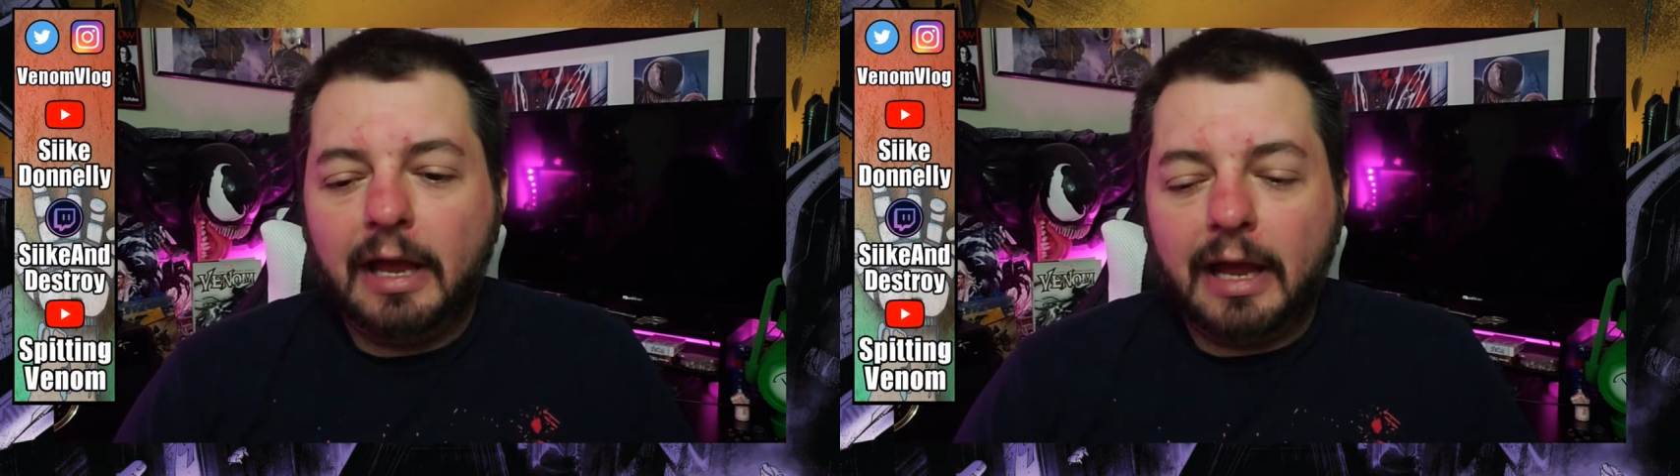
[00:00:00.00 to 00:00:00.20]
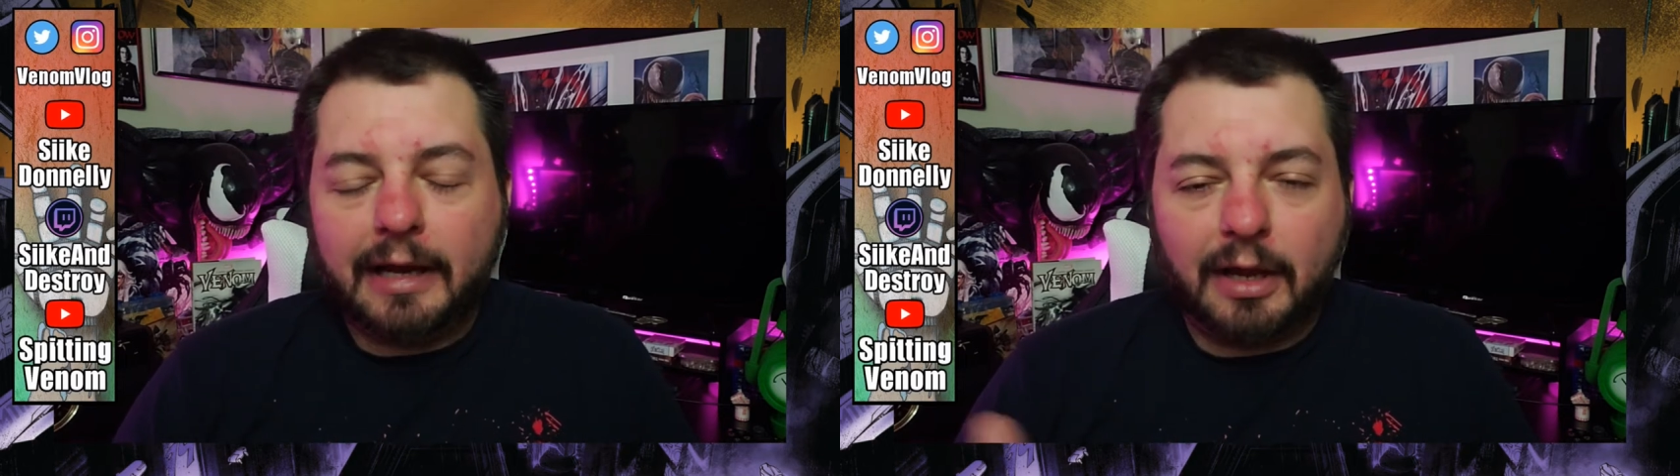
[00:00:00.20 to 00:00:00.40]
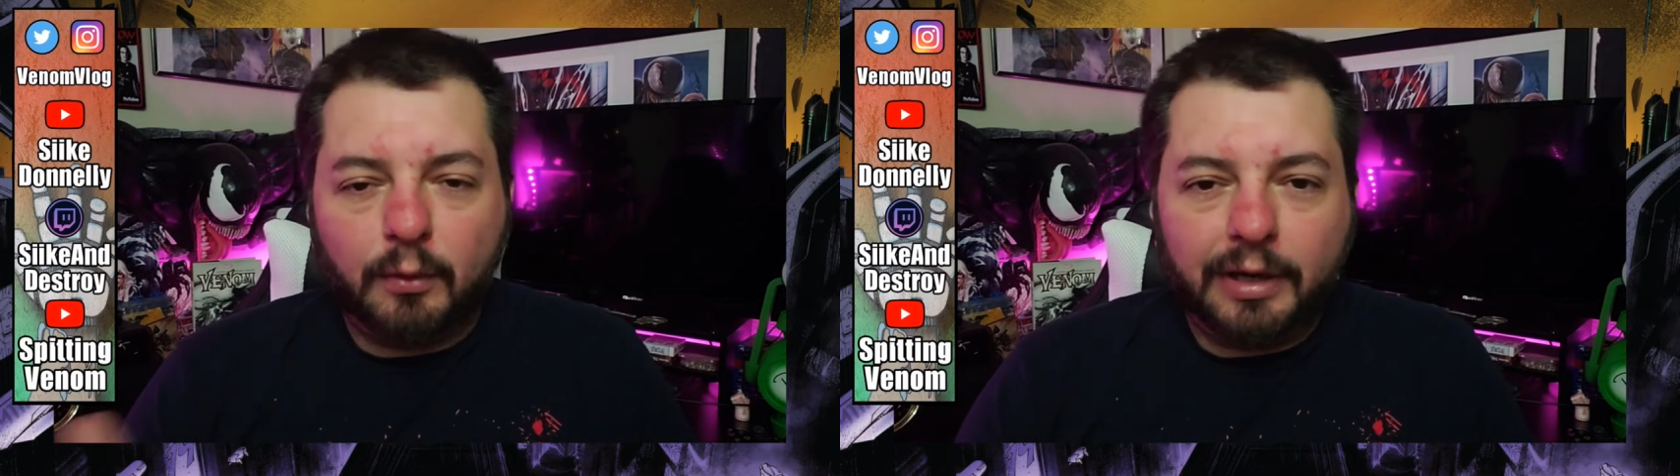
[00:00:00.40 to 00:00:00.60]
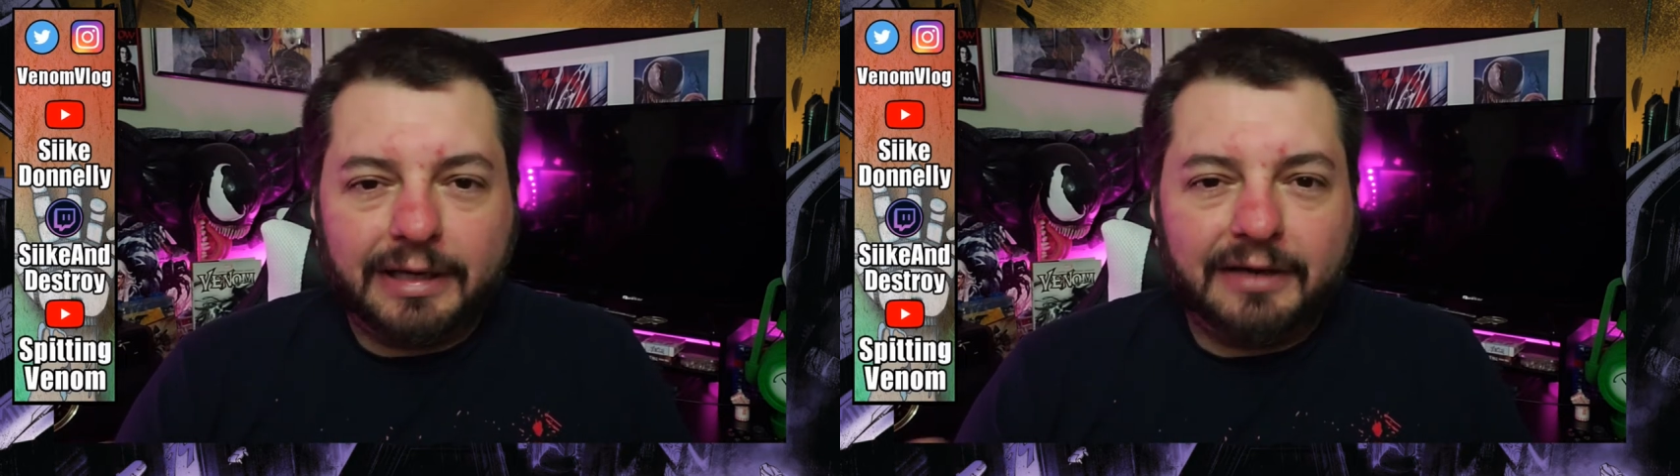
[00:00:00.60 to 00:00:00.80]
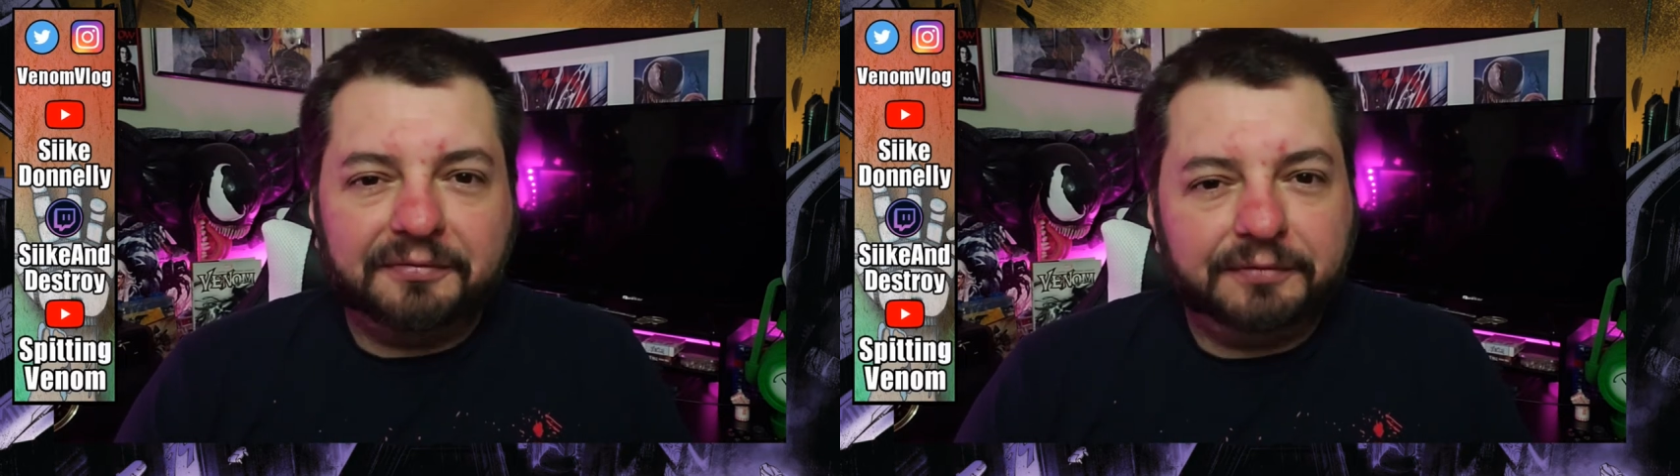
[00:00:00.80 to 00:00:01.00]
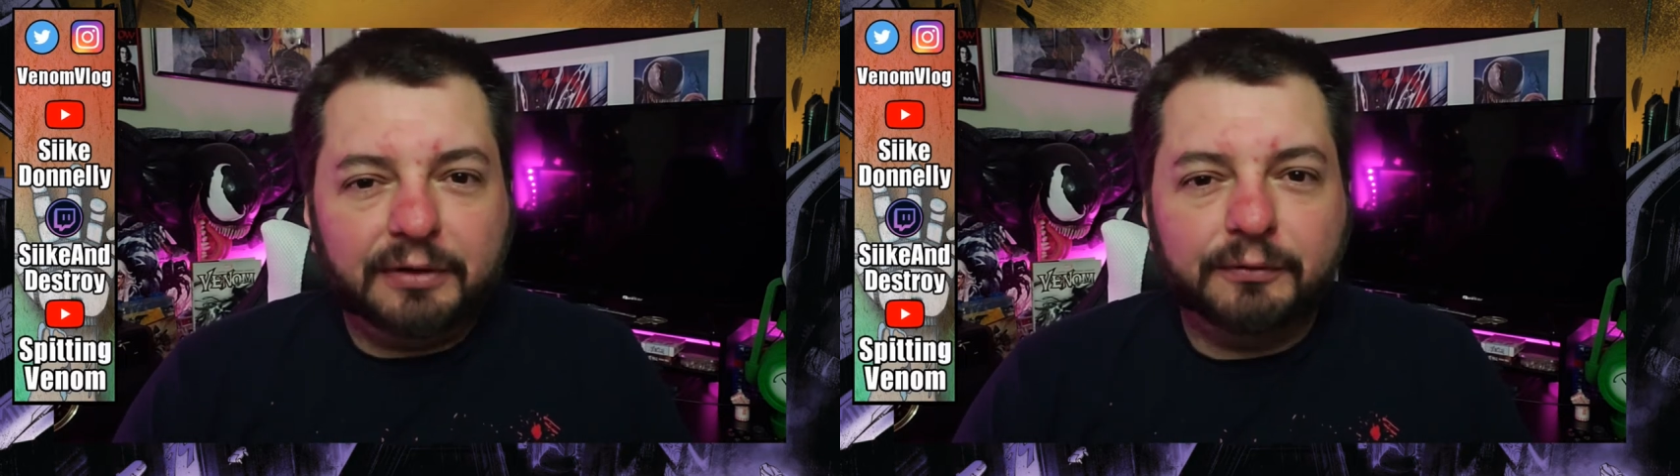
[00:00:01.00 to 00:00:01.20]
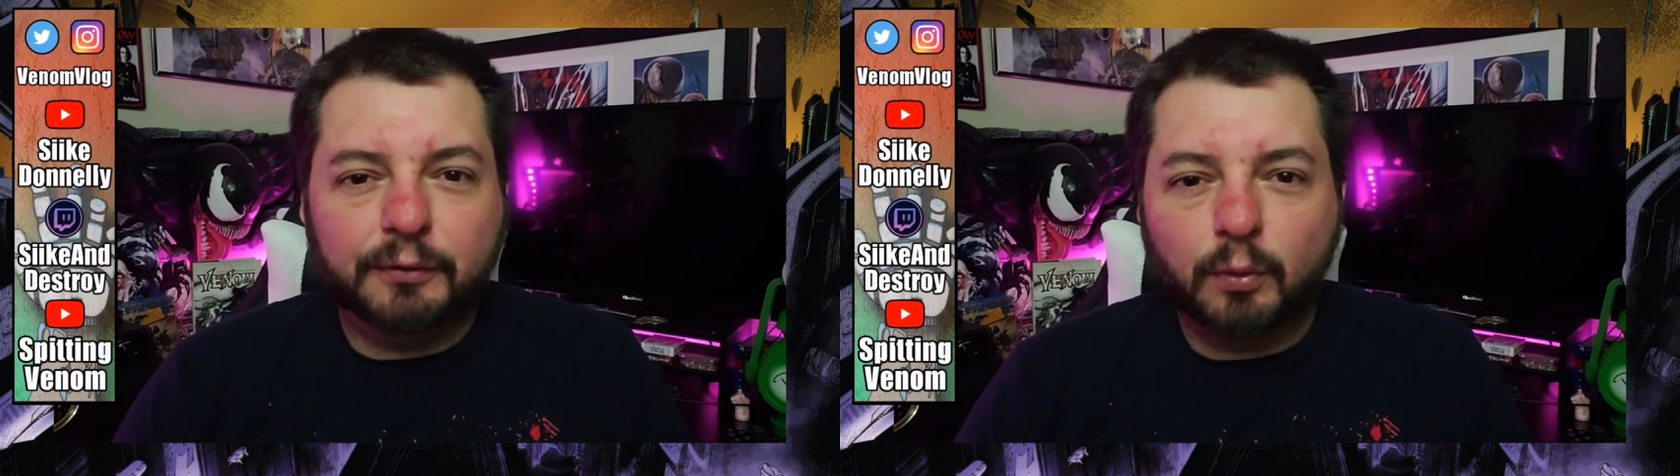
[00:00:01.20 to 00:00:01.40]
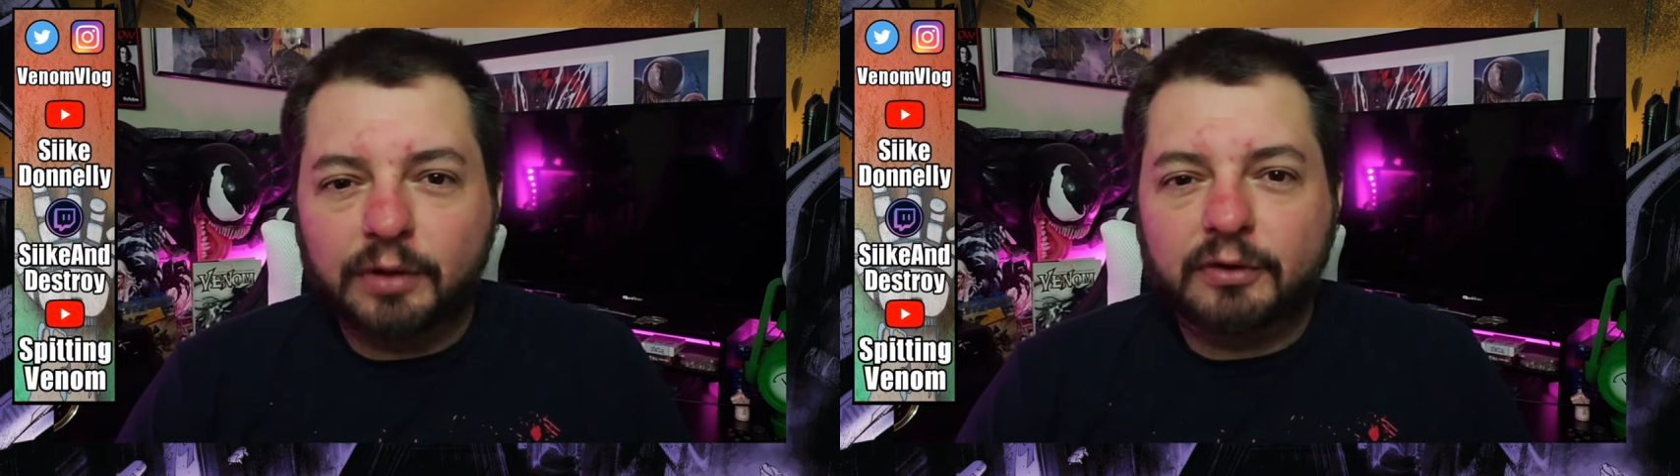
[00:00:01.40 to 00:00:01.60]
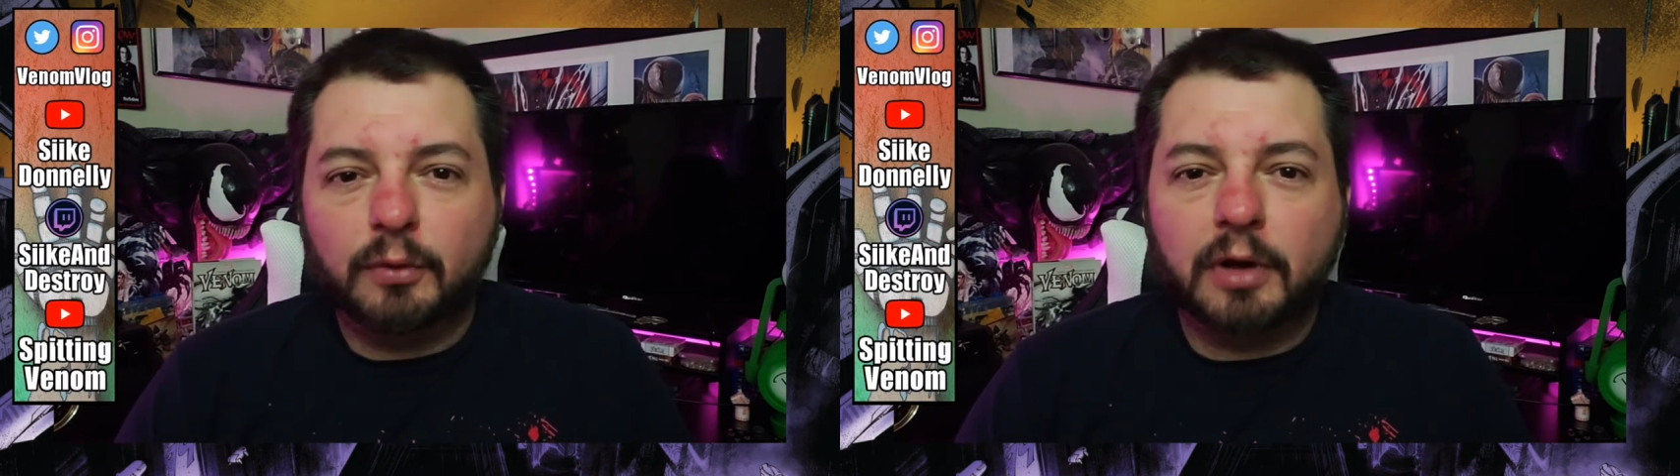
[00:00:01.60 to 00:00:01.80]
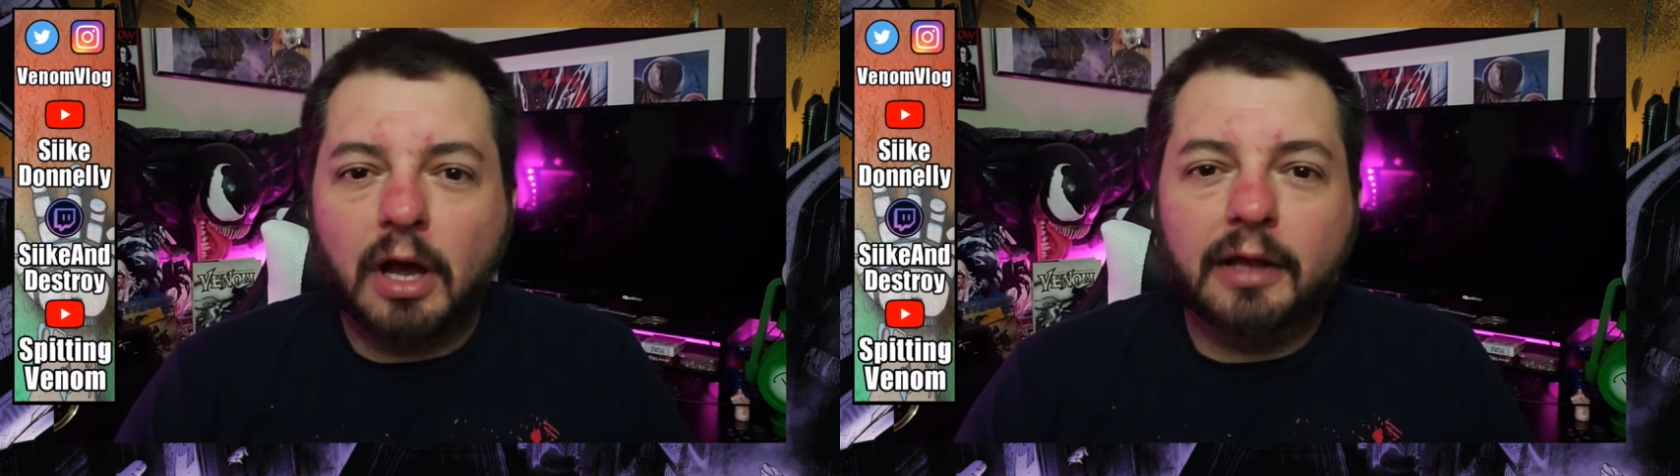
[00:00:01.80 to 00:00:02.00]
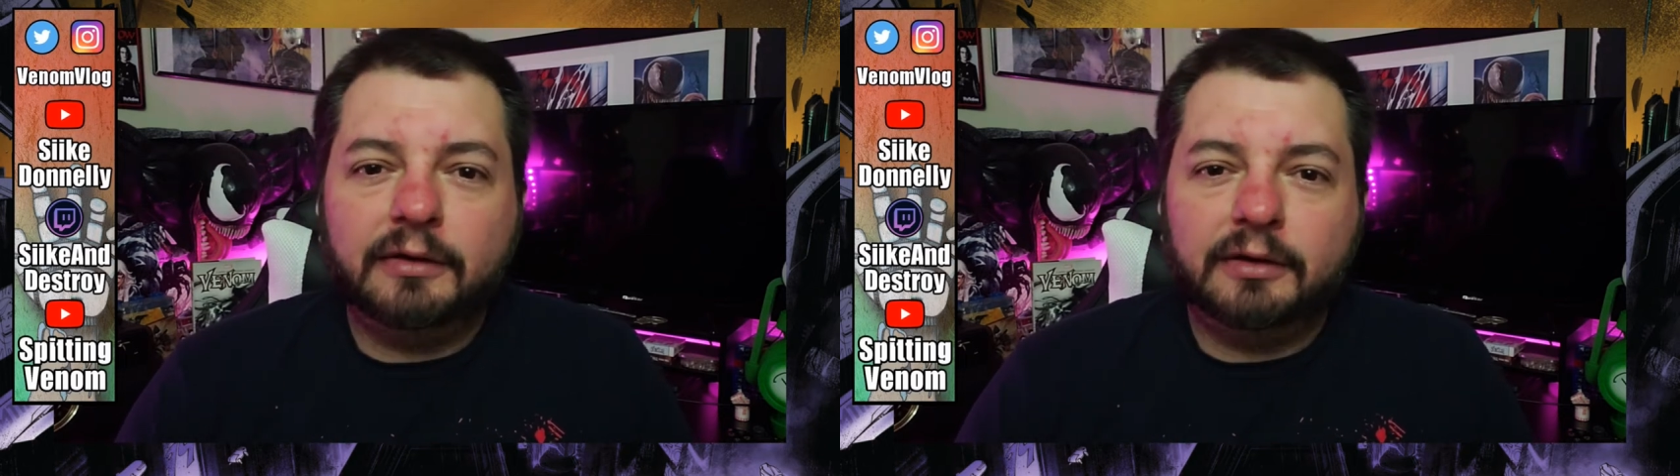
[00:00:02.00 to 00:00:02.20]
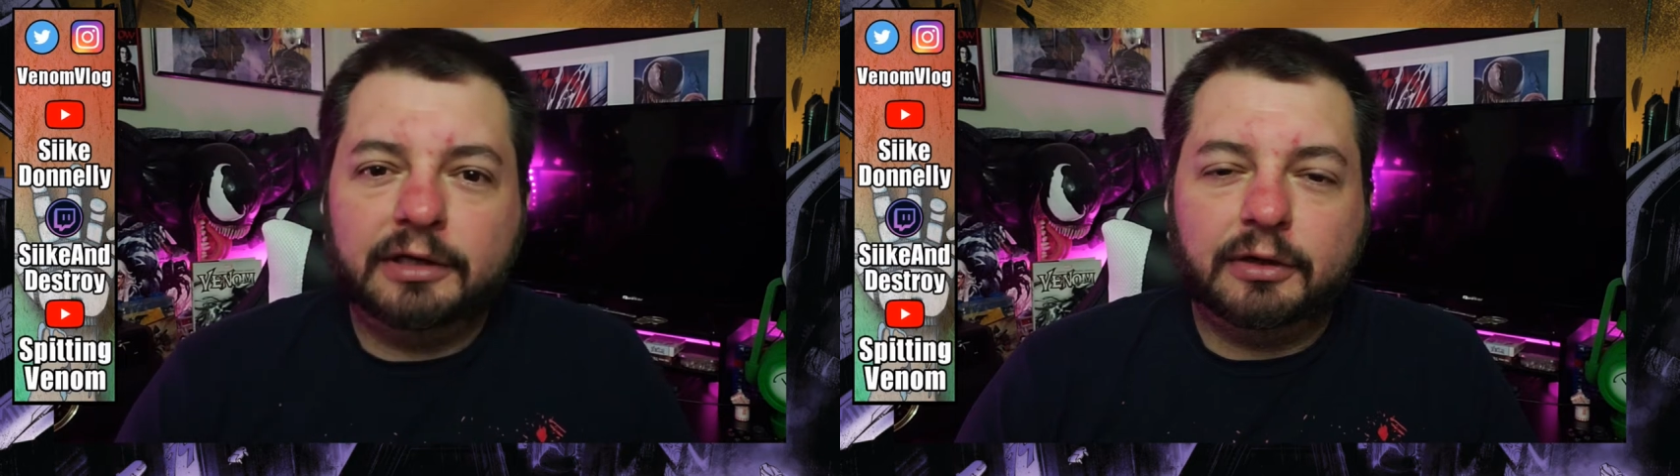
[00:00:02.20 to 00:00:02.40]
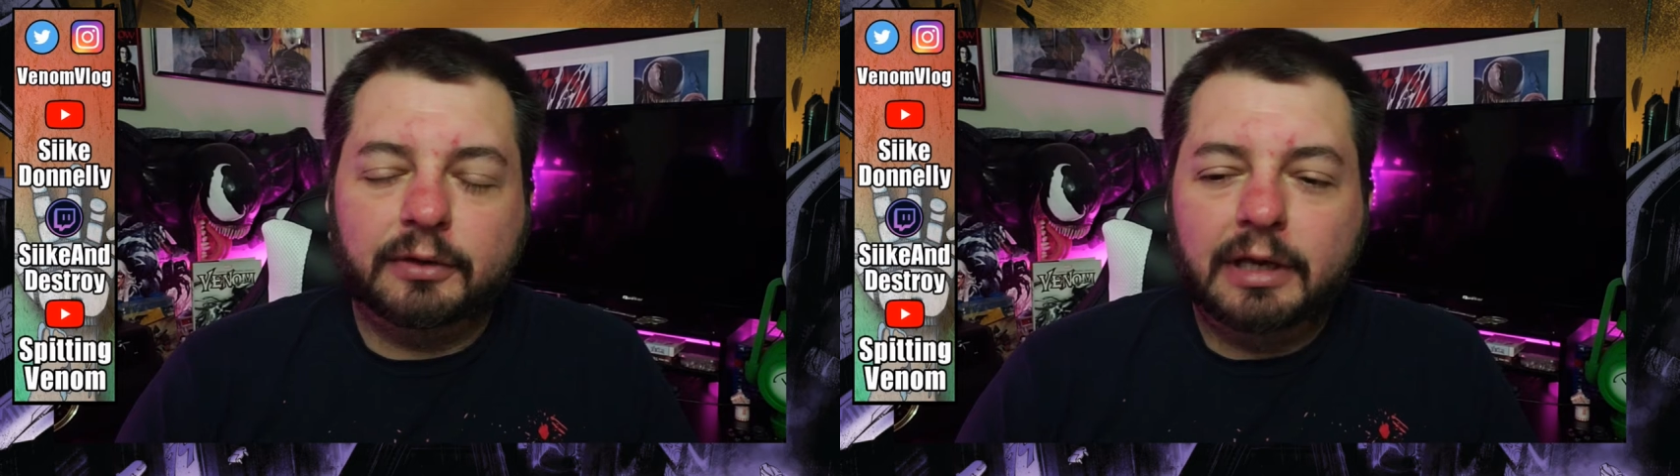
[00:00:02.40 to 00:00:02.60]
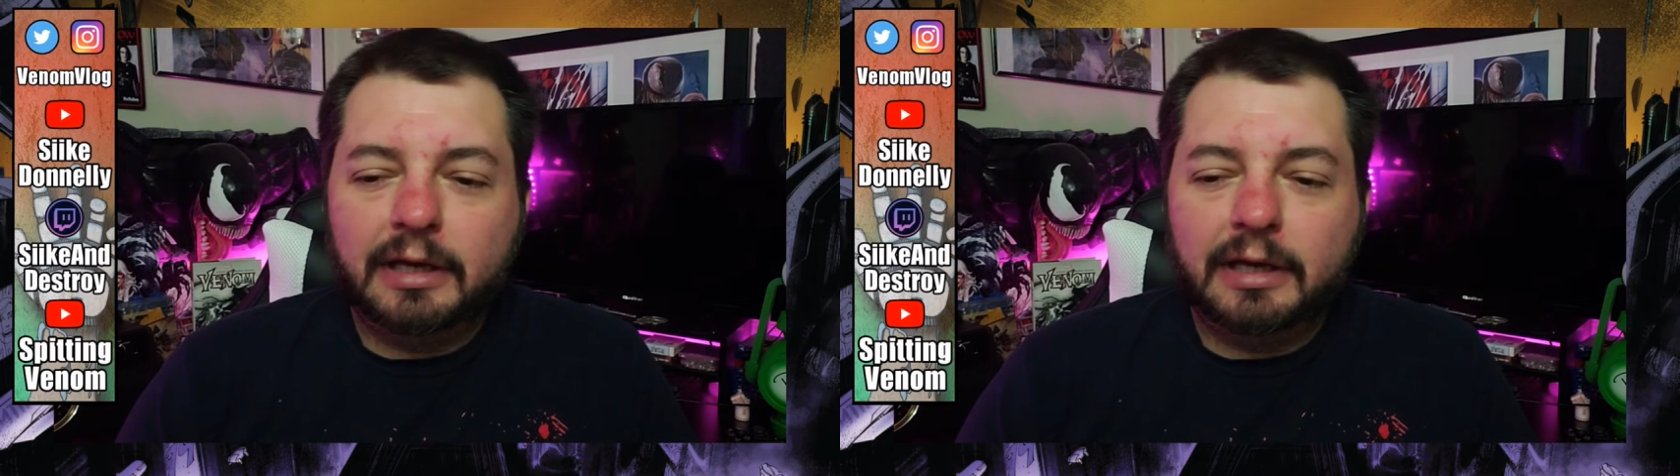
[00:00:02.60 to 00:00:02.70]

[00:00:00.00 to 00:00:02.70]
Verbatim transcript: I kind of want to get a feel for what's going on, you know,